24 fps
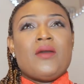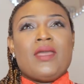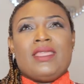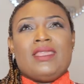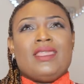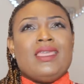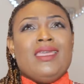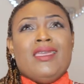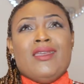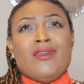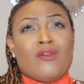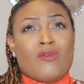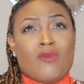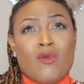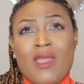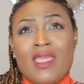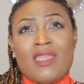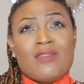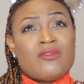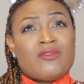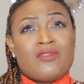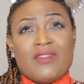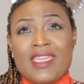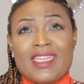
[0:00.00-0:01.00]
And
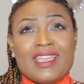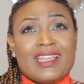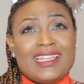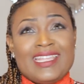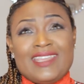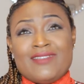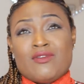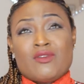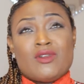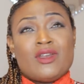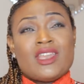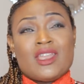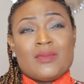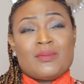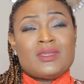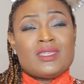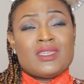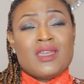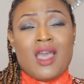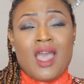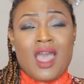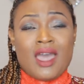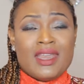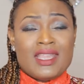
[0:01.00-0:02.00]
quite frankly, if we're going to
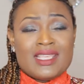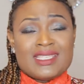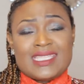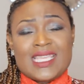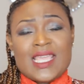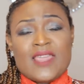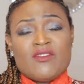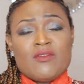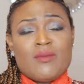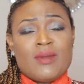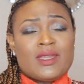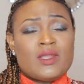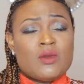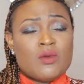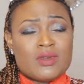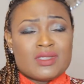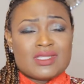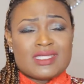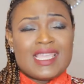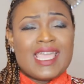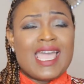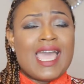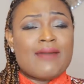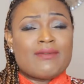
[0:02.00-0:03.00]
be honest, everybody
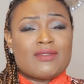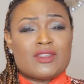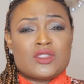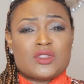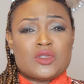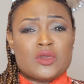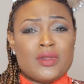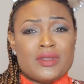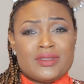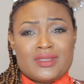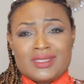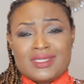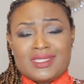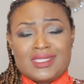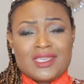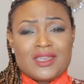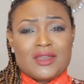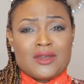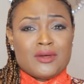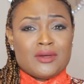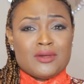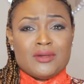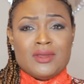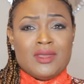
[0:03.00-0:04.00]
wants to have a story to
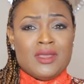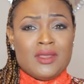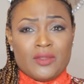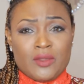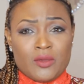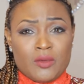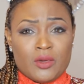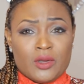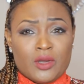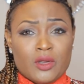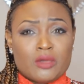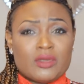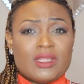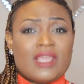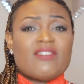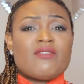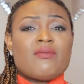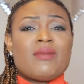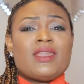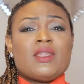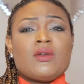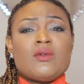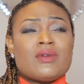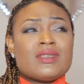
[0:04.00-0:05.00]
tell the world.
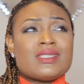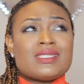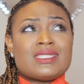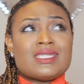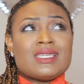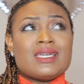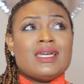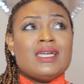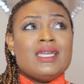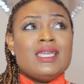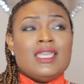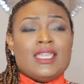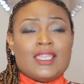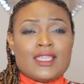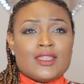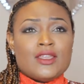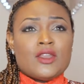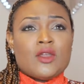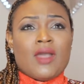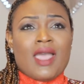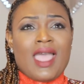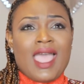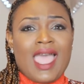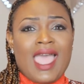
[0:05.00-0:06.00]
Everybody wants to, you
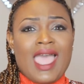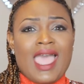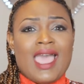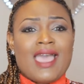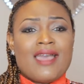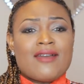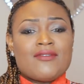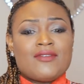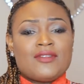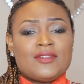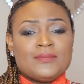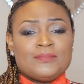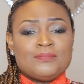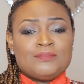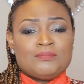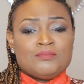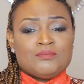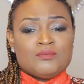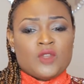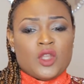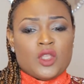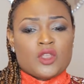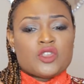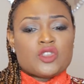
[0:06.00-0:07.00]
know, have
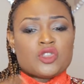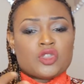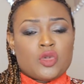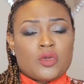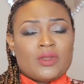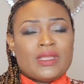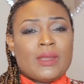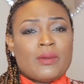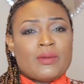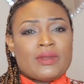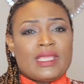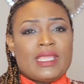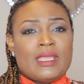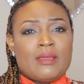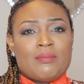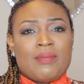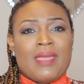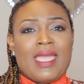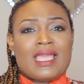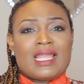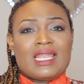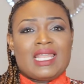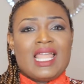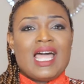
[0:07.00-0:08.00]
a story that would
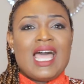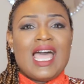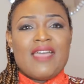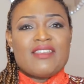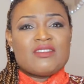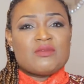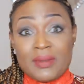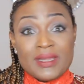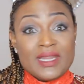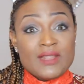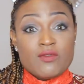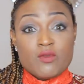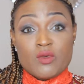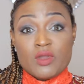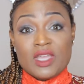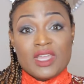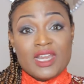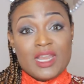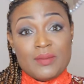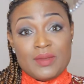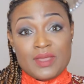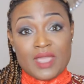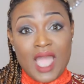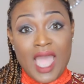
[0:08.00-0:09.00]
impact lives. But if we're
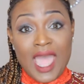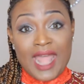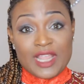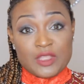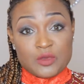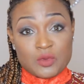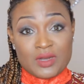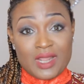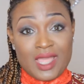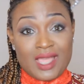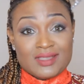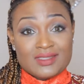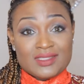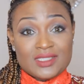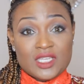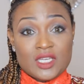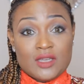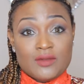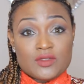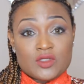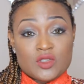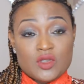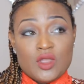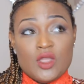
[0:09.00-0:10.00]
going to be honest with
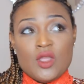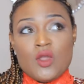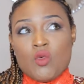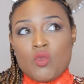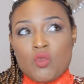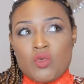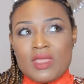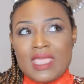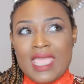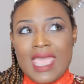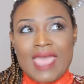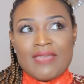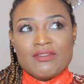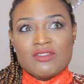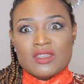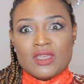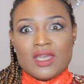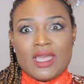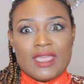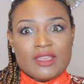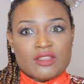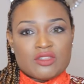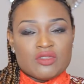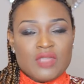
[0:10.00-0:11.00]
ourselves, we have
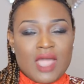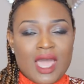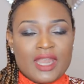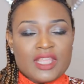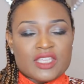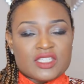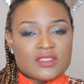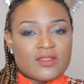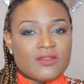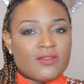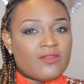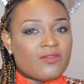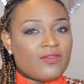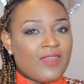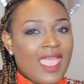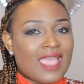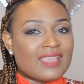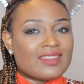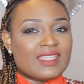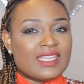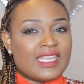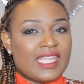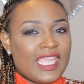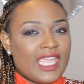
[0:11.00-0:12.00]
to acknowledge the
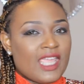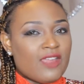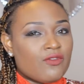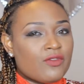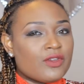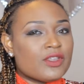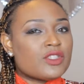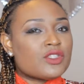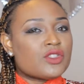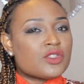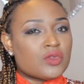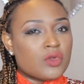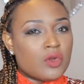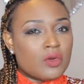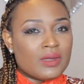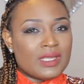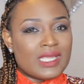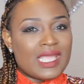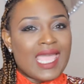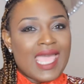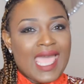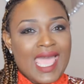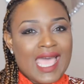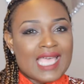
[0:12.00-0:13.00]
fact that every
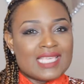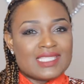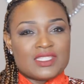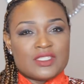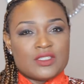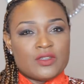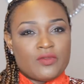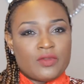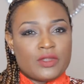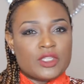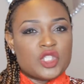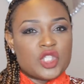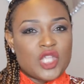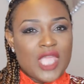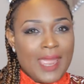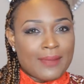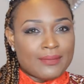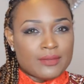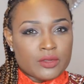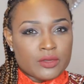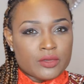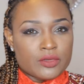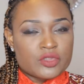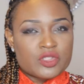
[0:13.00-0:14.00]
story has different
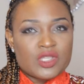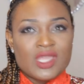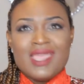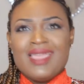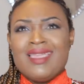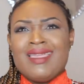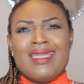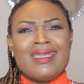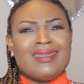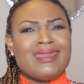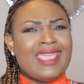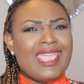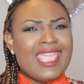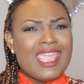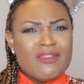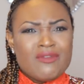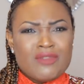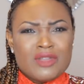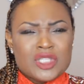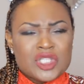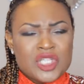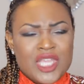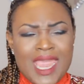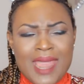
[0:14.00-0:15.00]
chapters, and
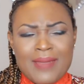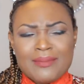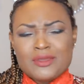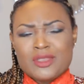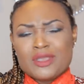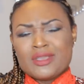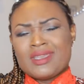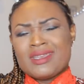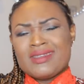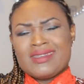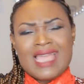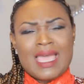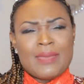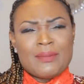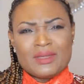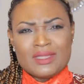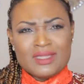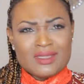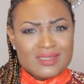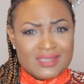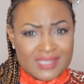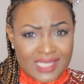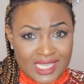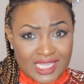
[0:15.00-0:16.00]
every chapter cannot be
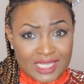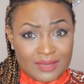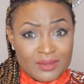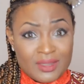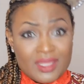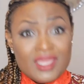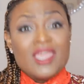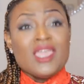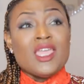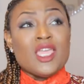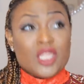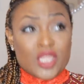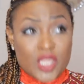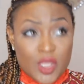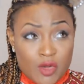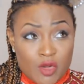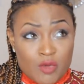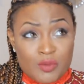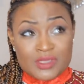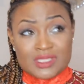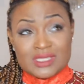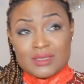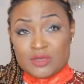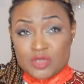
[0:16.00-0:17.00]
the same. There
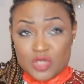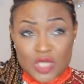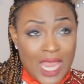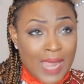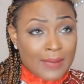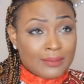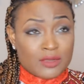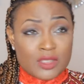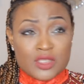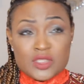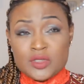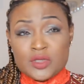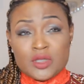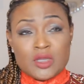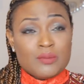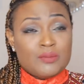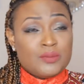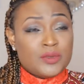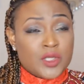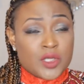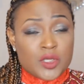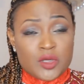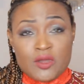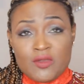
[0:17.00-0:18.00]
will be some chapters that are
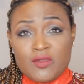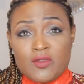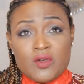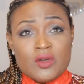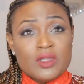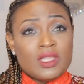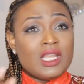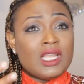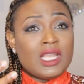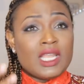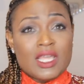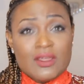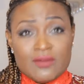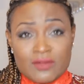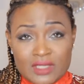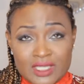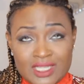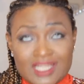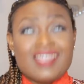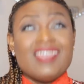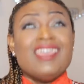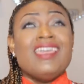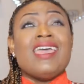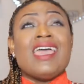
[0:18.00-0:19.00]
beautiful and
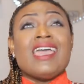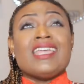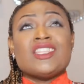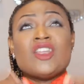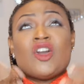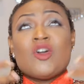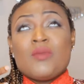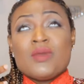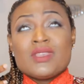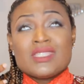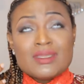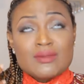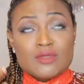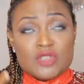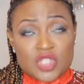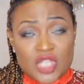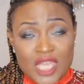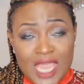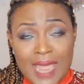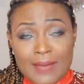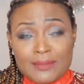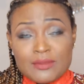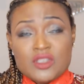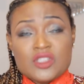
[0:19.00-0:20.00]
lovely, and there will be some
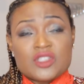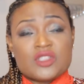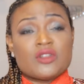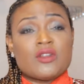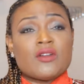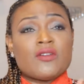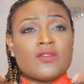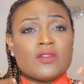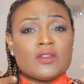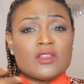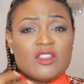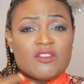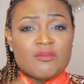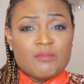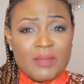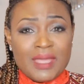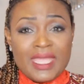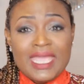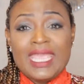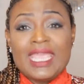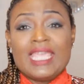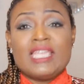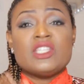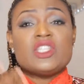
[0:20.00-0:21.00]
chapters that are full of
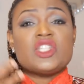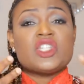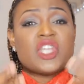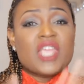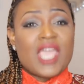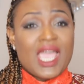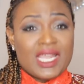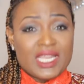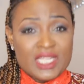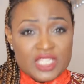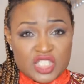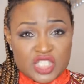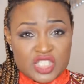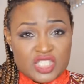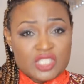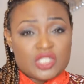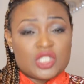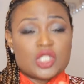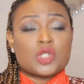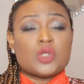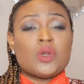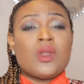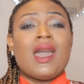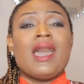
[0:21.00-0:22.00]
pain, challenges,
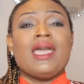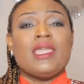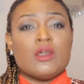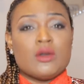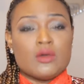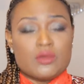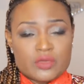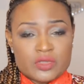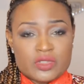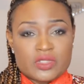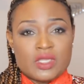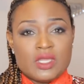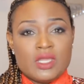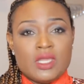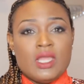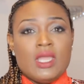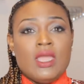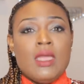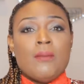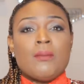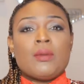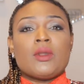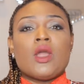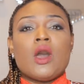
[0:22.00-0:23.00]
and trials.
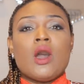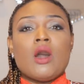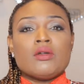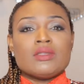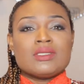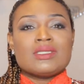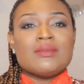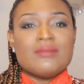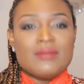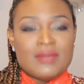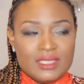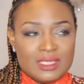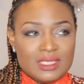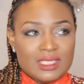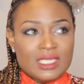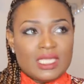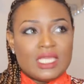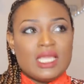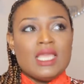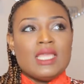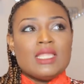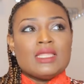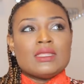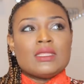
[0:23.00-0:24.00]
But
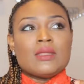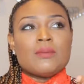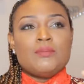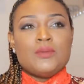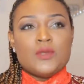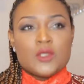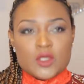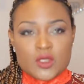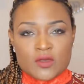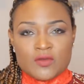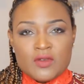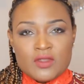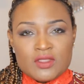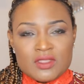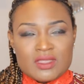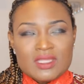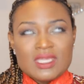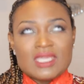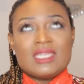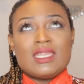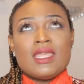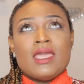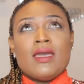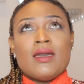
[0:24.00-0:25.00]
ultimately, the beautiful
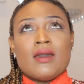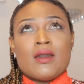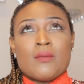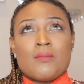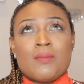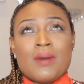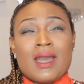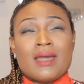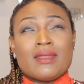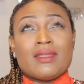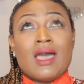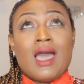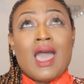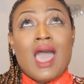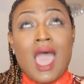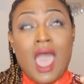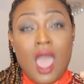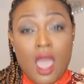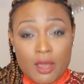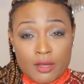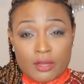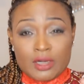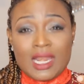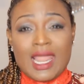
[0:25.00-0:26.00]
thing about
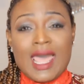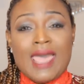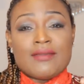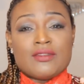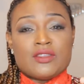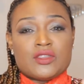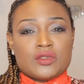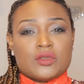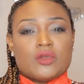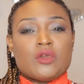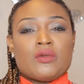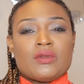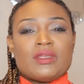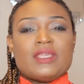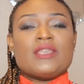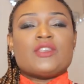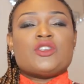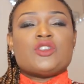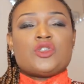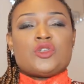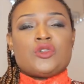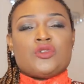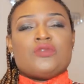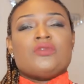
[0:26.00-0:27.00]
our life story
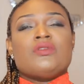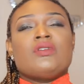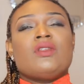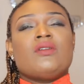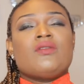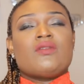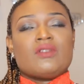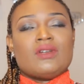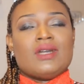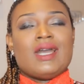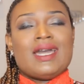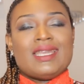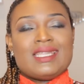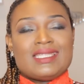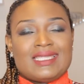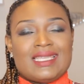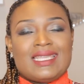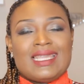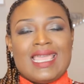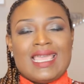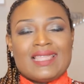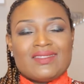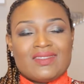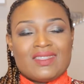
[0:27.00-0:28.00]
as children of God is
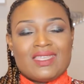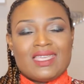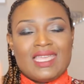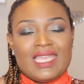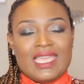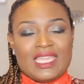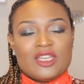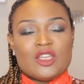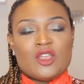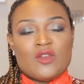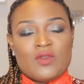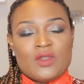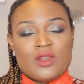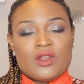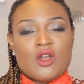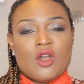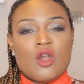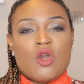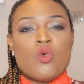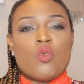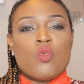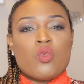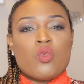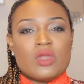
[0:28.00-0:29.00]
that at the end of it
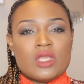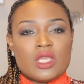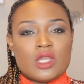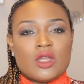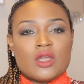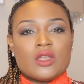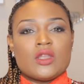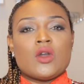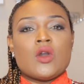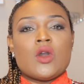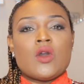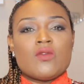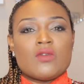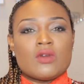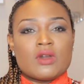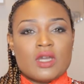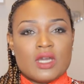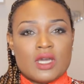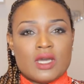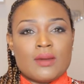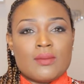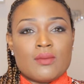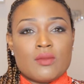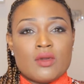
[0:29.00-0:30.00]
all, we are going to
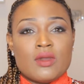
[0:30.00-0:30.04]
overcome.